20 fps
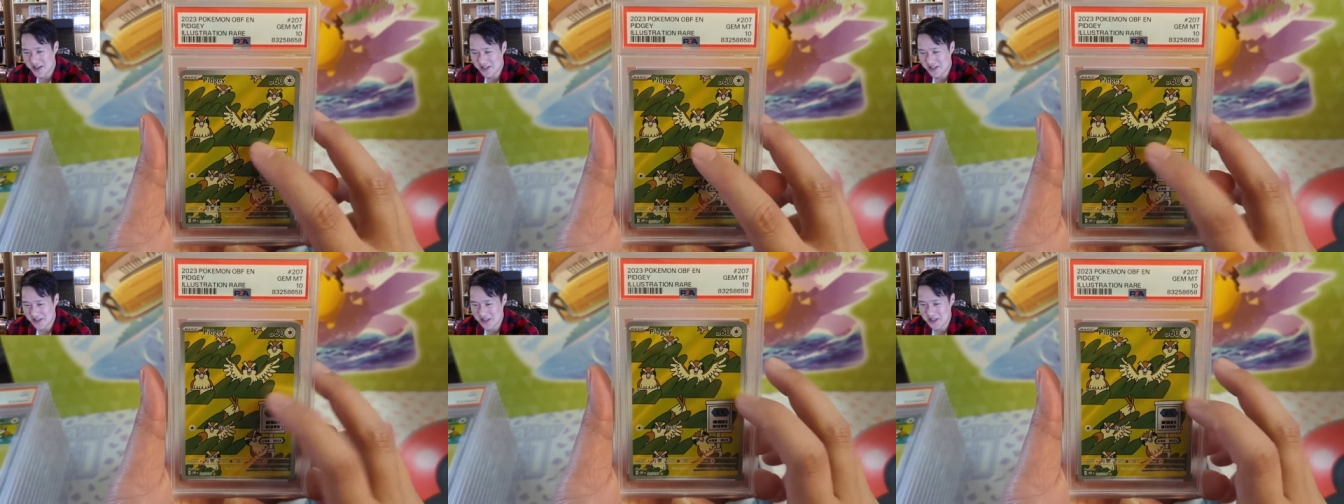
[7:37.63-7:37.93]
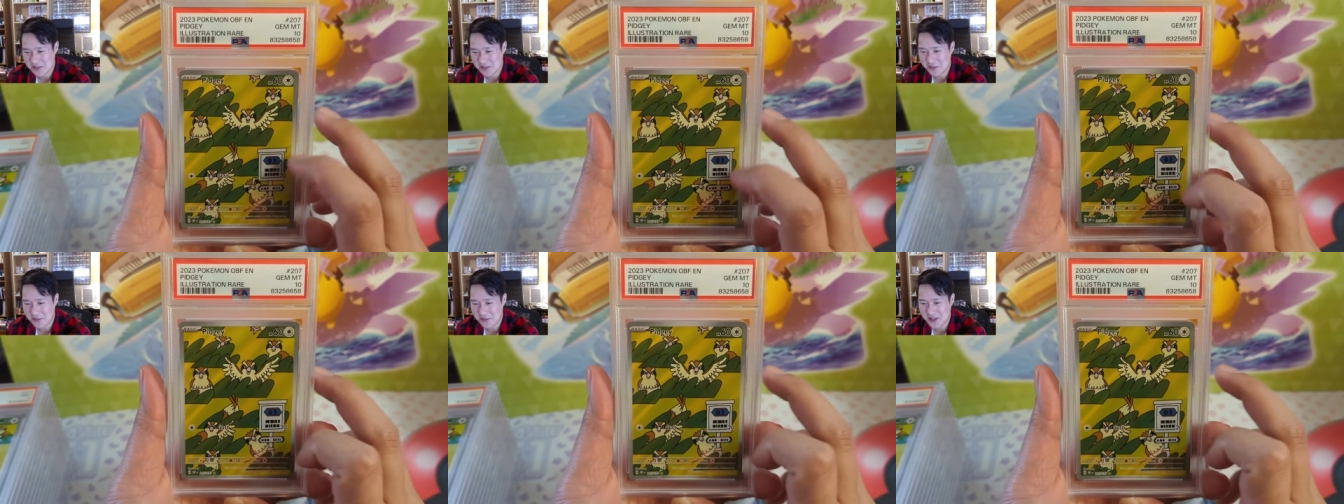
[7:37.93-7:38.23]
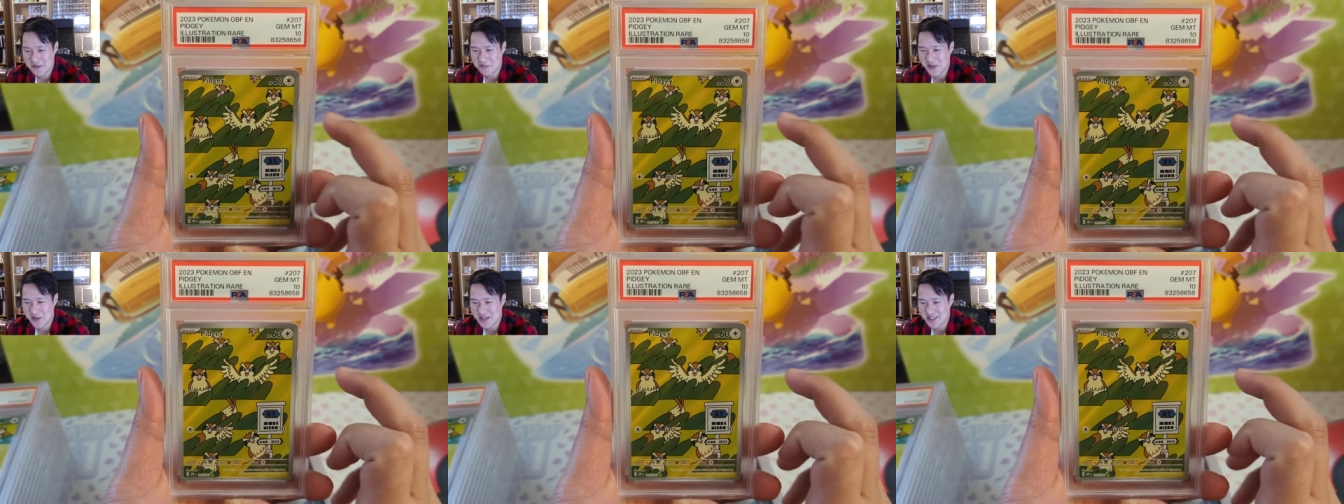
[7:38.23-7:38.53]
So there's a bunch
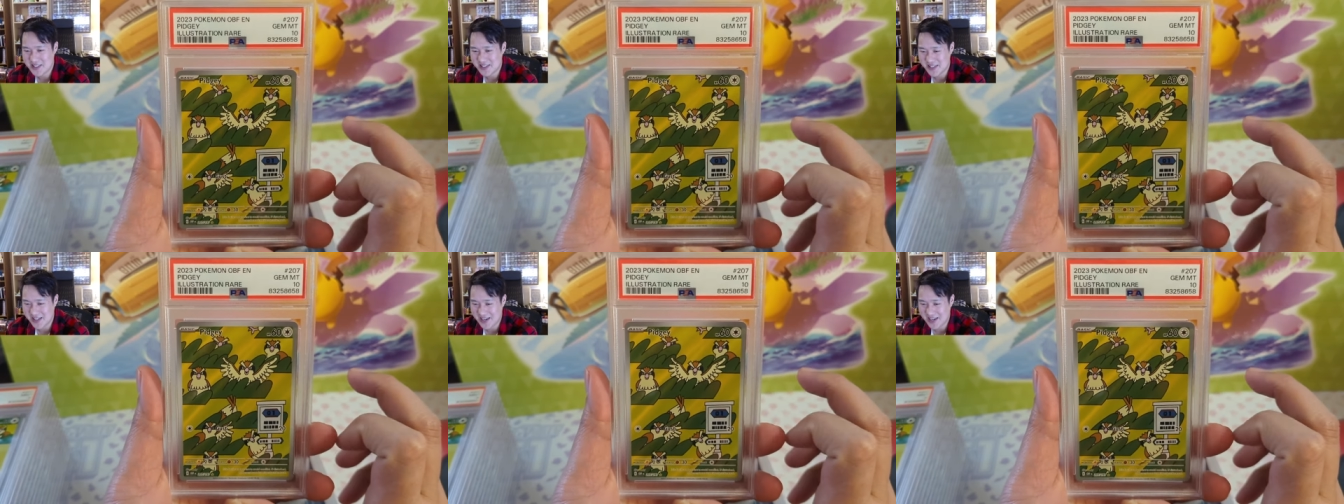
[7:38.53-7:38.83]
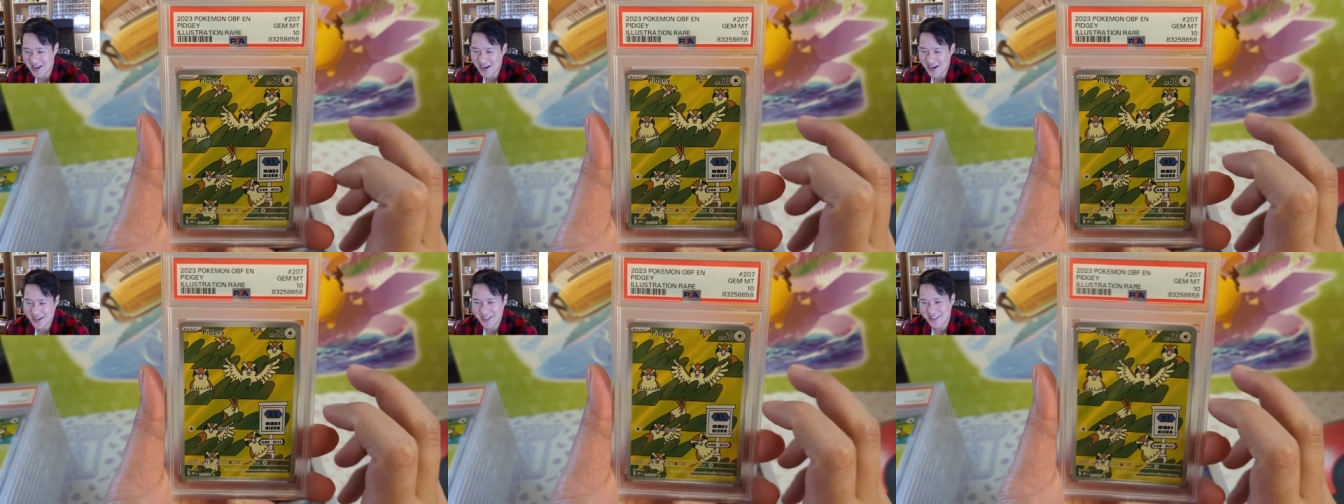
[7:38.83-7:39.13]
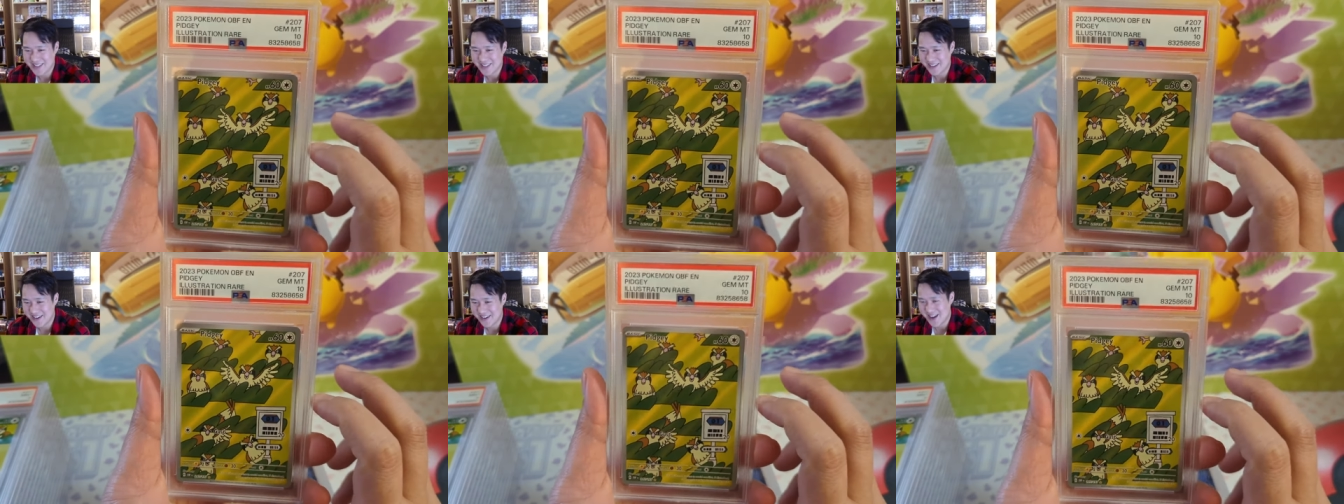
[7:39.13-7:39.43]
of Pidgeys like hiding in
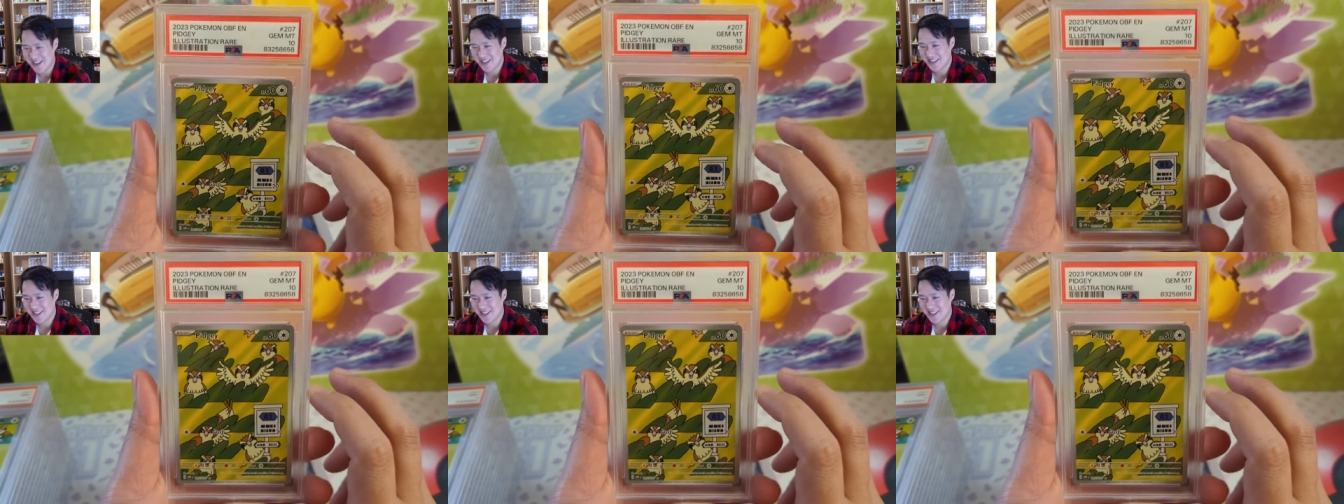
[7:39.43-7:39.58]
the grass.